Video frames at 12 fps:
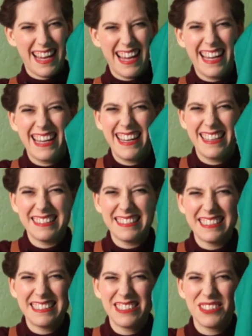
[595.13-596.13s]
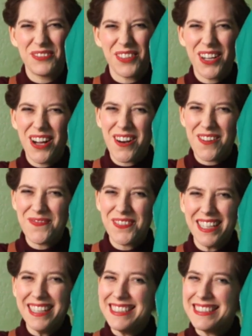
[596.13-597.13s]
I got a little
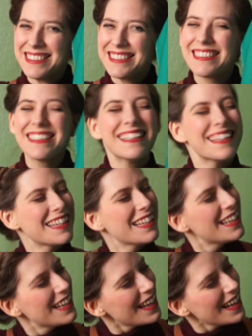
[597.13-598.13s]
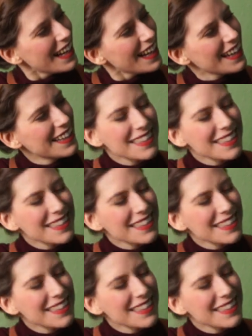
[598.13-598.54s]
overconfident and